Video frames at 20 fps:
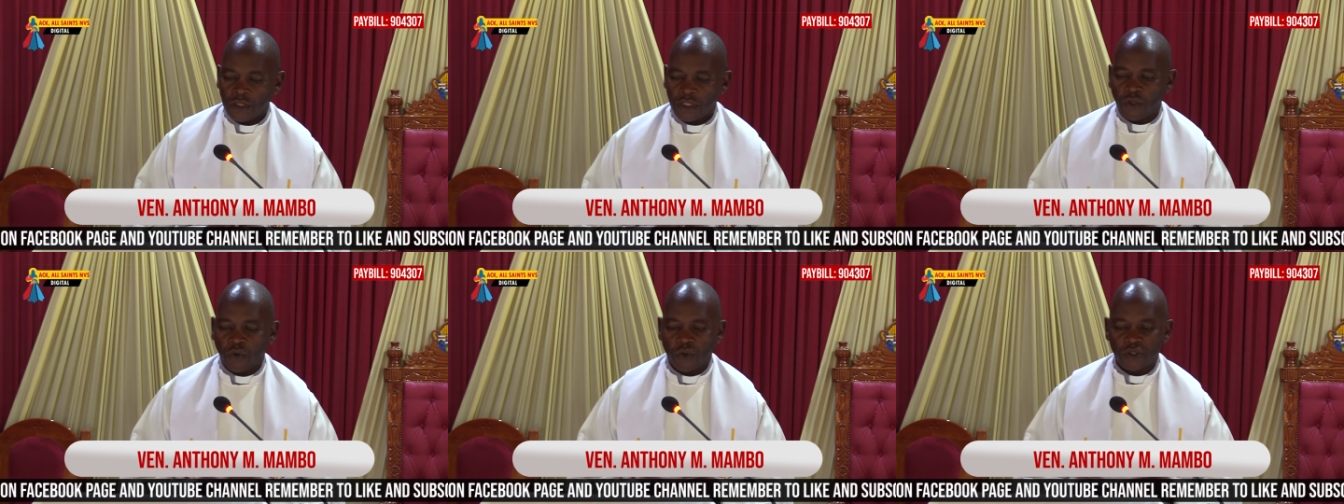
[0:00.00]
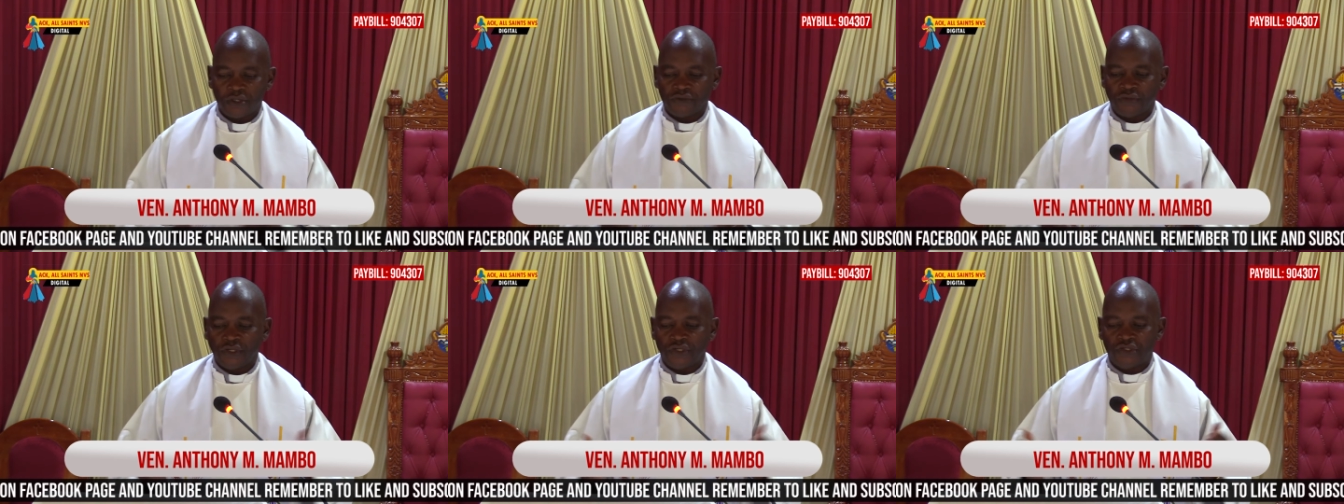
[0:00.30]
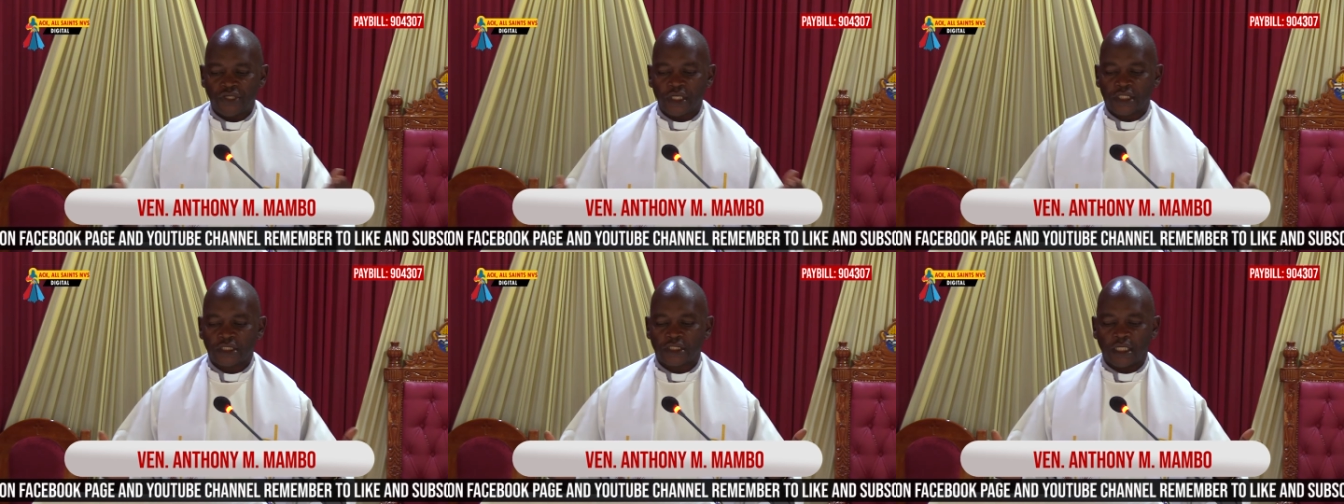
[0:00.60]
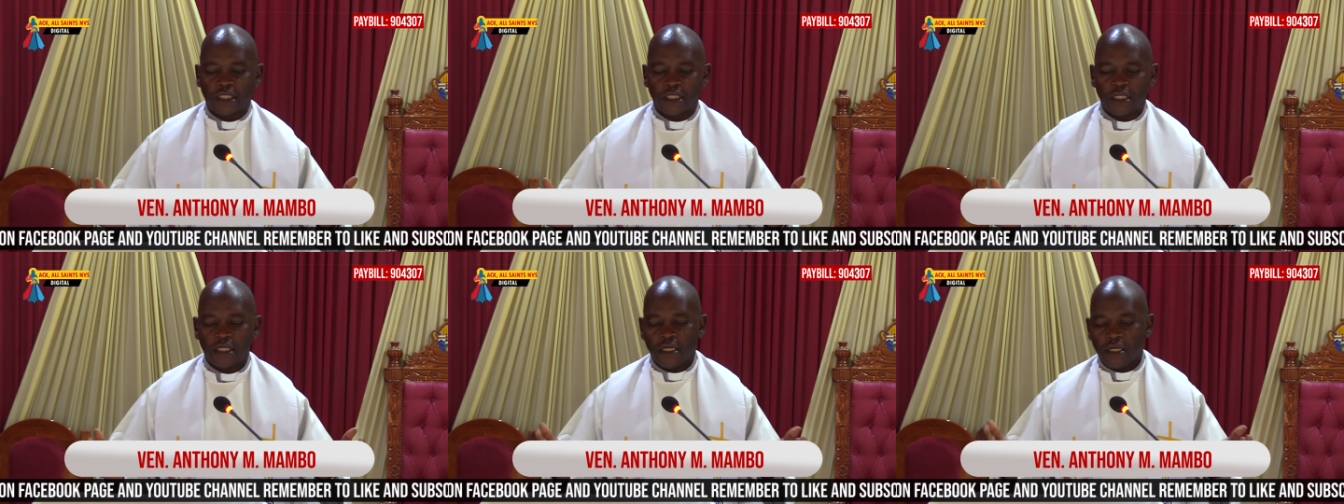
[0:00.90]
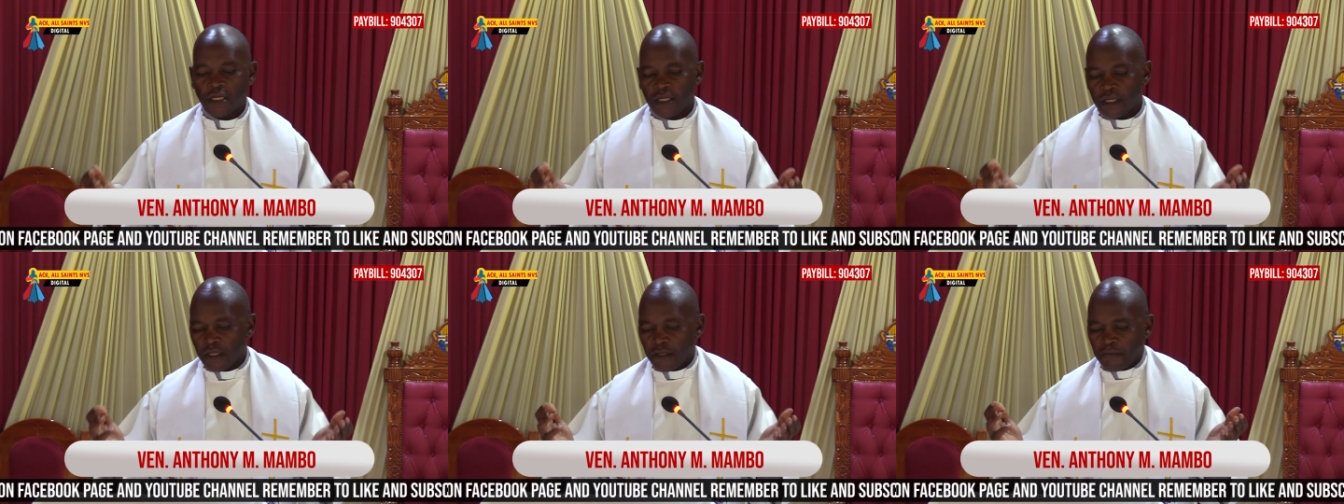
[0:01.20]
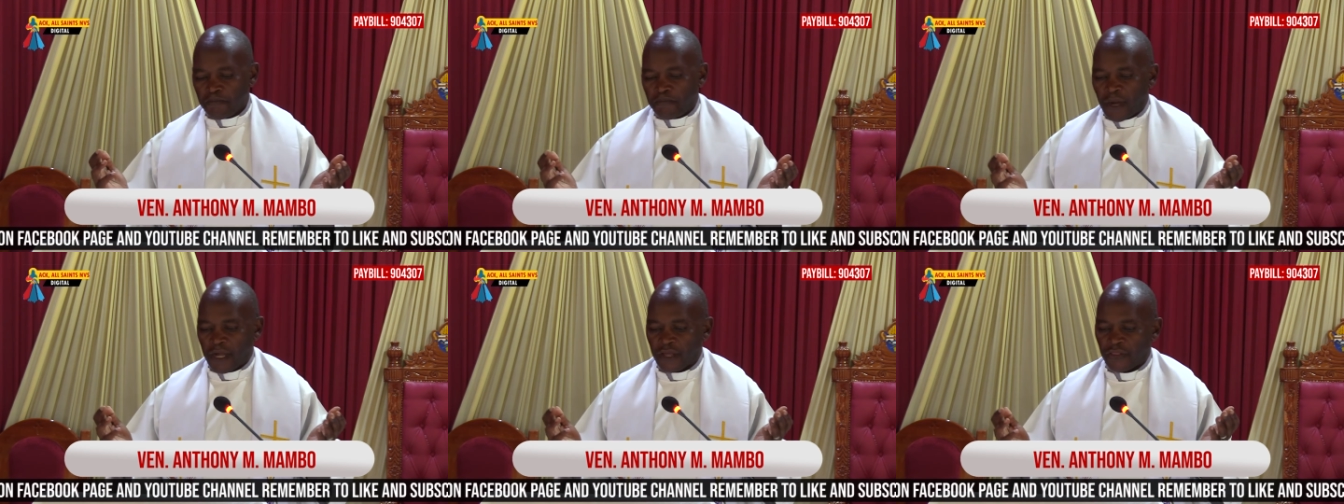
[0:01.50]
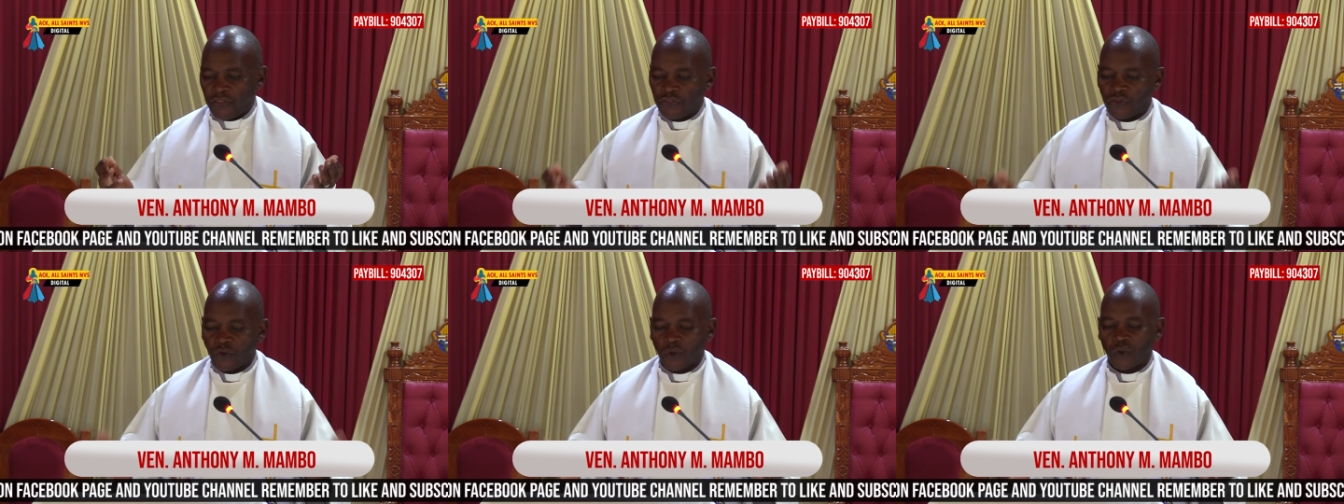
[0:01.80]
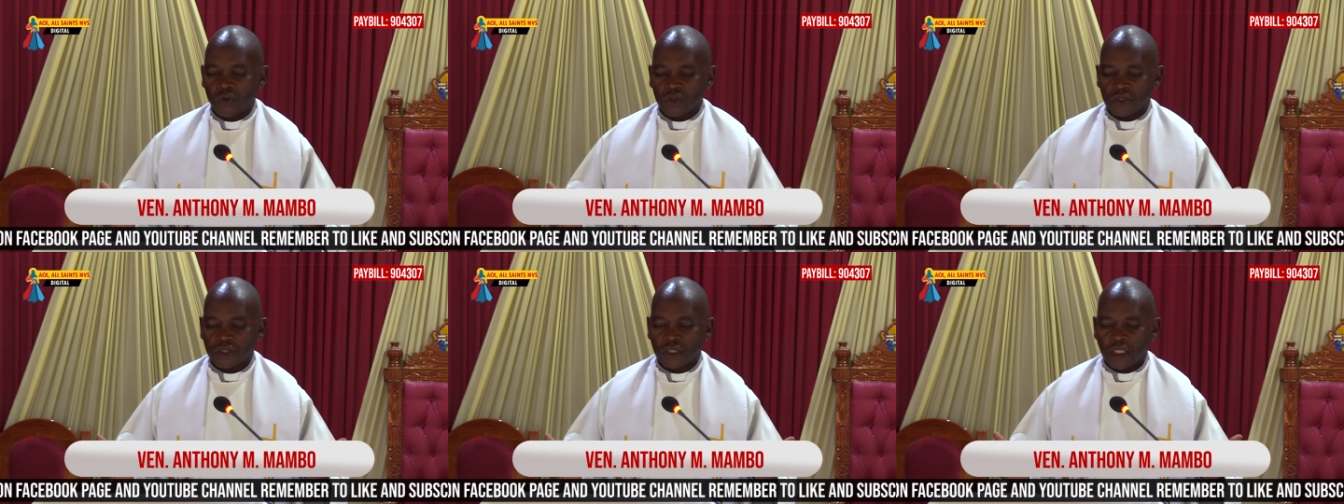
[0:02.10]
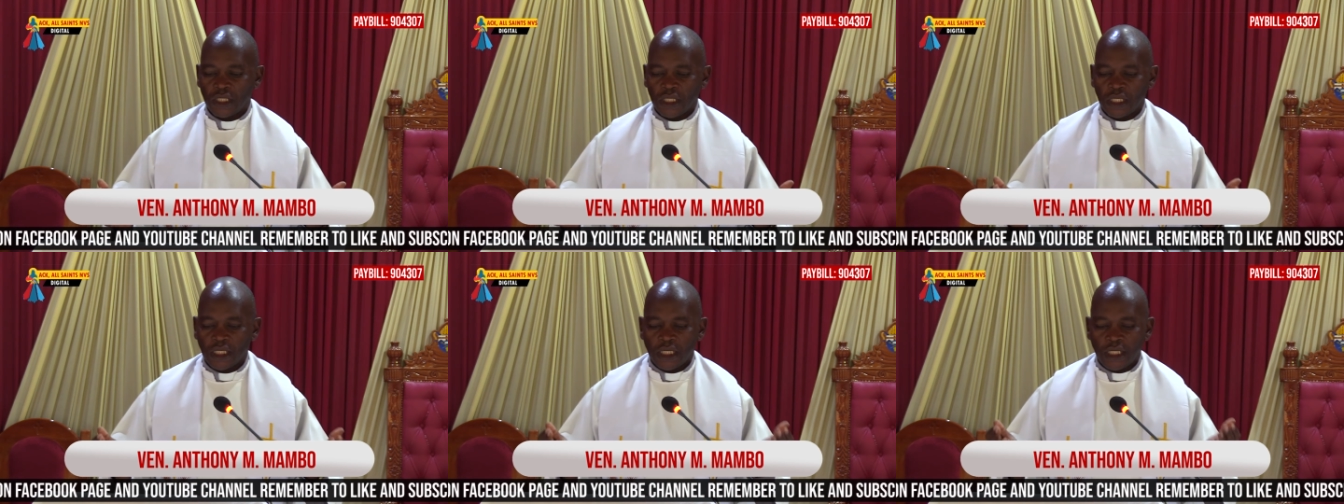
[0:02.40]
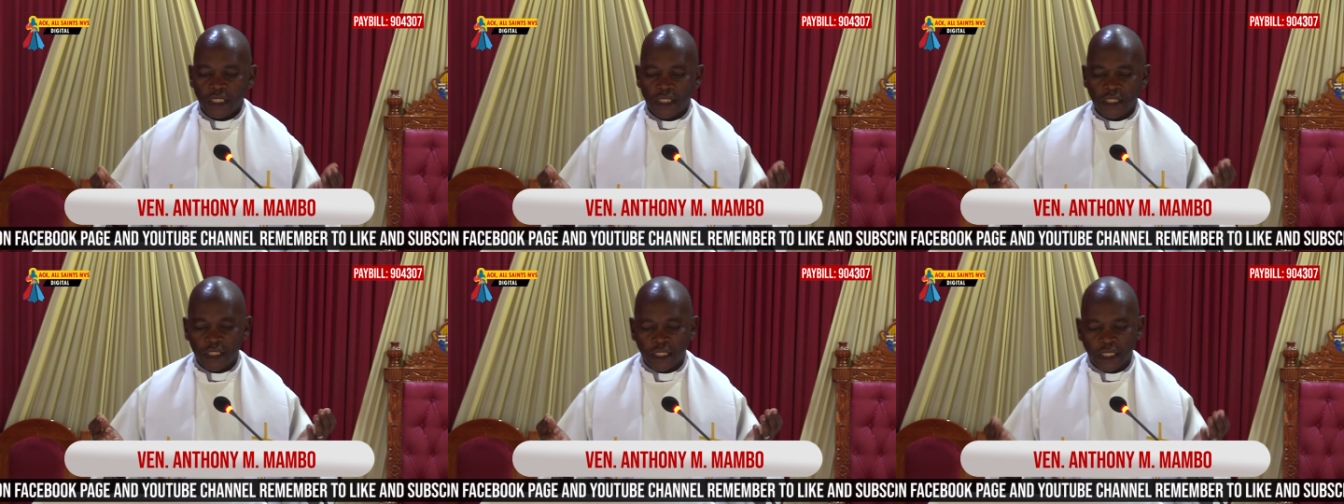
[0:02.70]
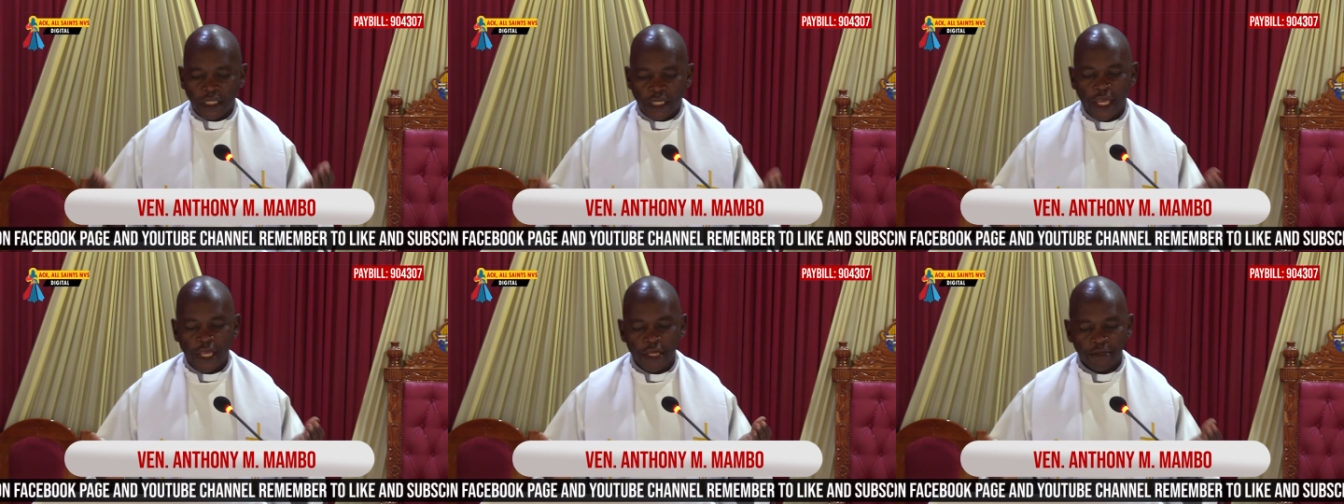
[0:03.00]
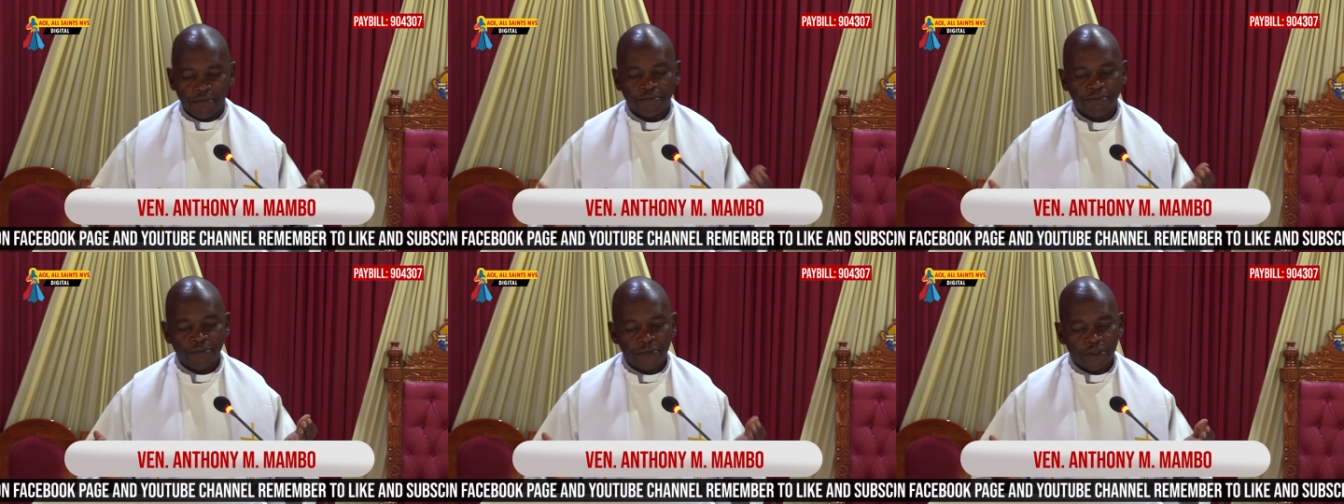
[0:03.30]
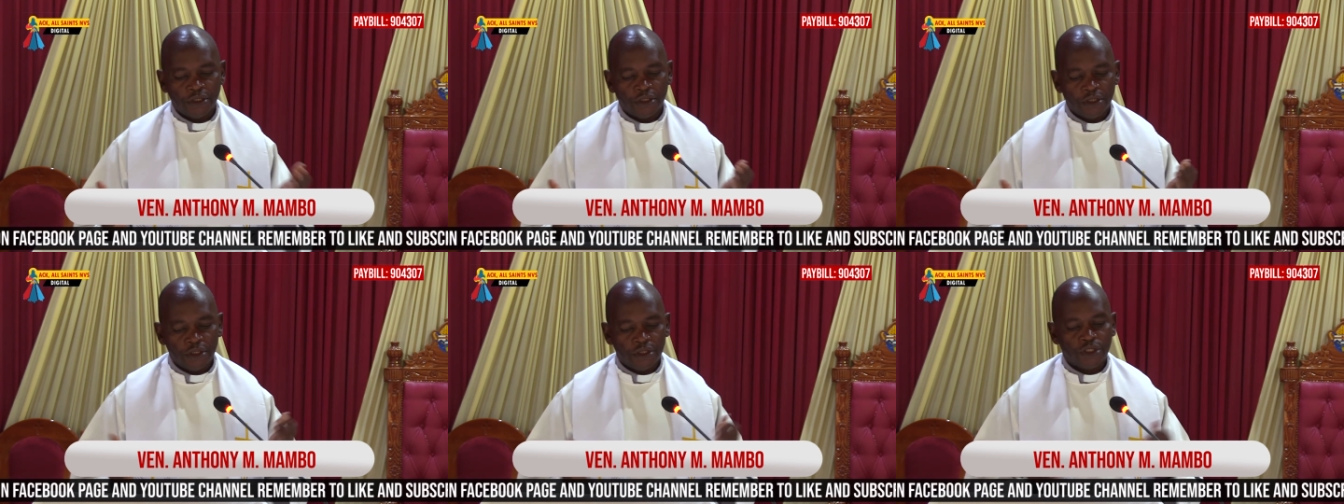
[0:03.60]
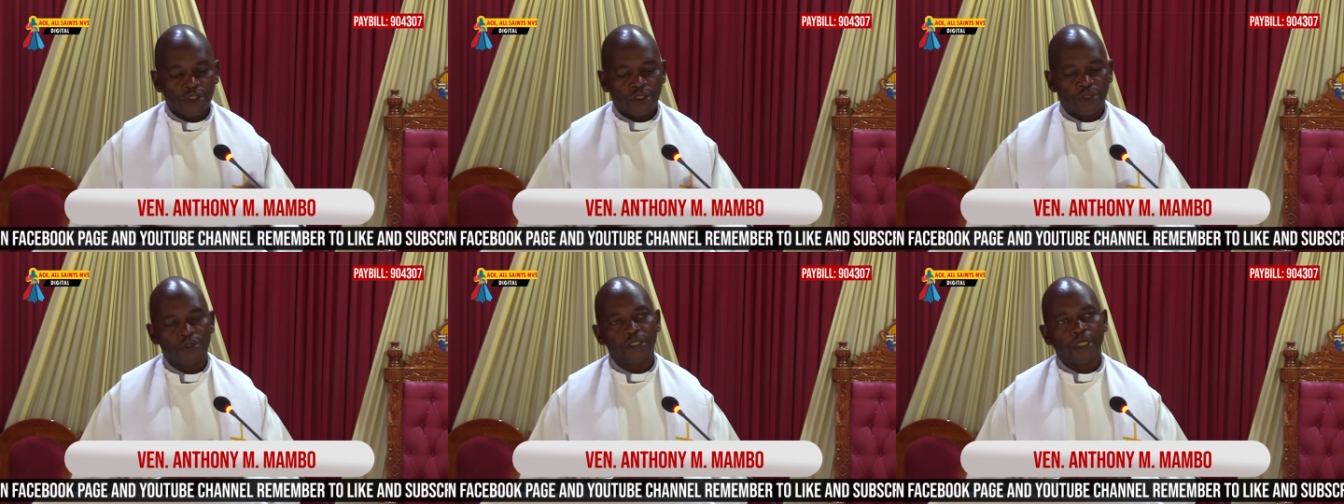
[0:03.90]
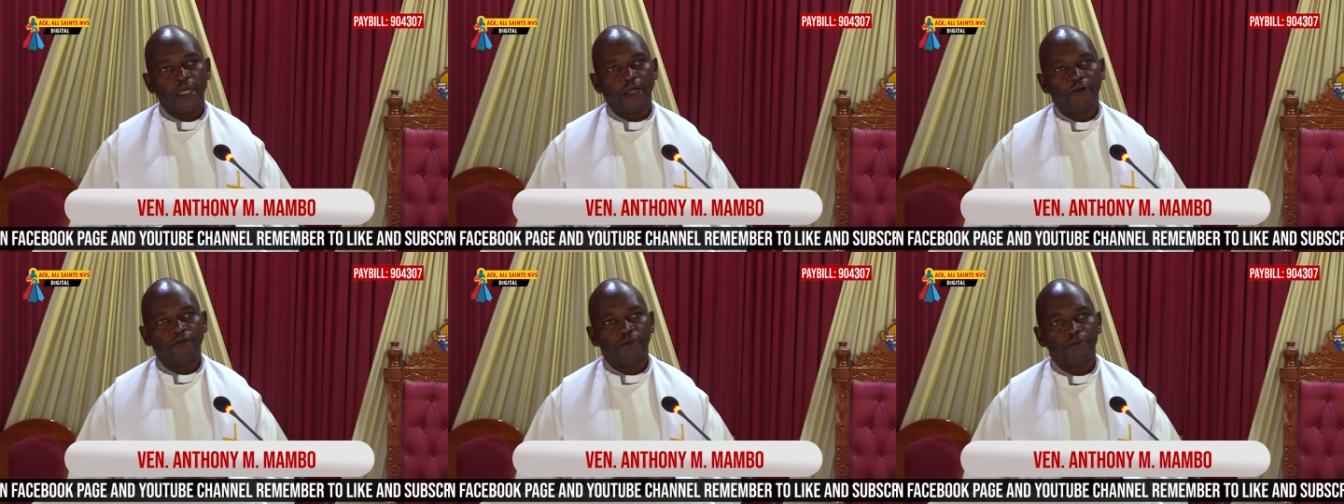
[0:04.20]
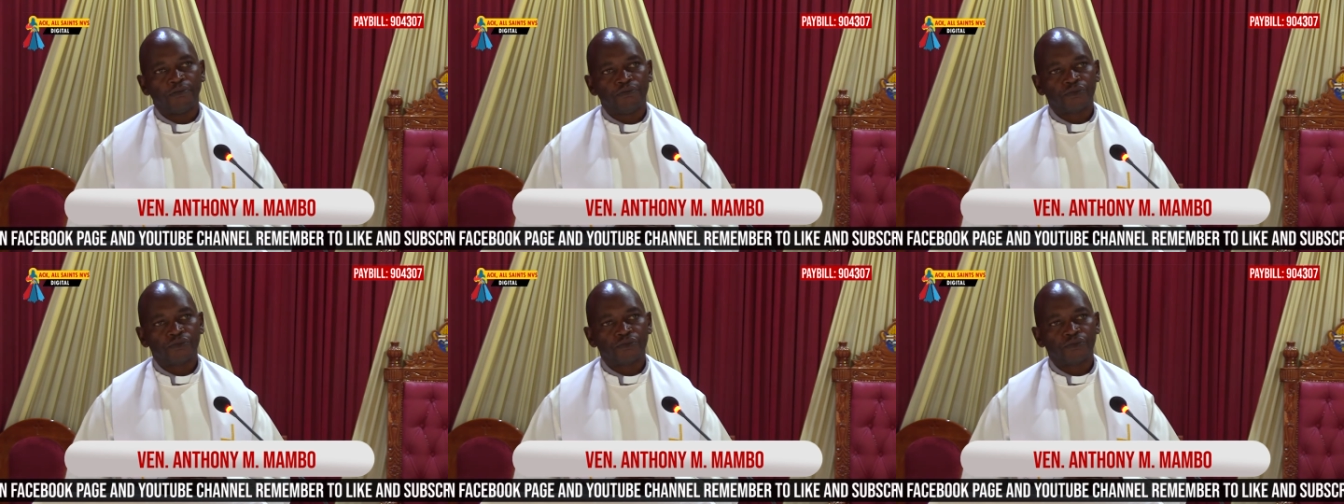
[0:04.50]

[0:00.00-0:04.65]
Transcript: He was rejected by those he came to save.